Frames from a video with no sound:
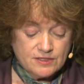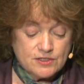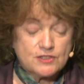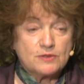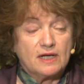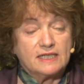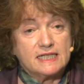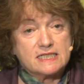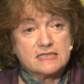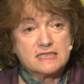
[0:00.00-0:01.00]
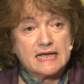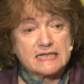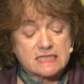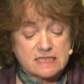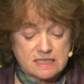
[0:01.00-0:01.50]
to suit our needs and
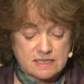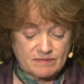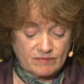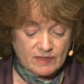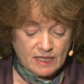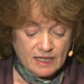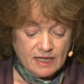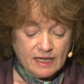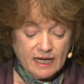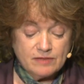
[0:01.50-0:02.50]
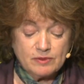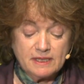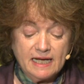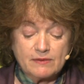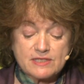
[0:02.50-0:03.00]
tastes, and will
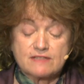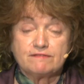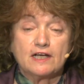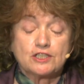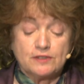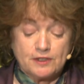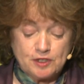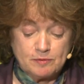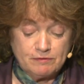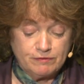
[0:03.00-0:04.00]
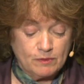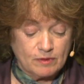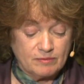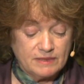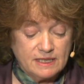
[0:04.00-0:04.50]
allow us to fashion the human
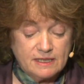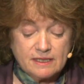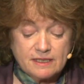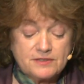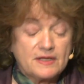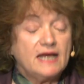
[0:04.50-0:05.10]
form into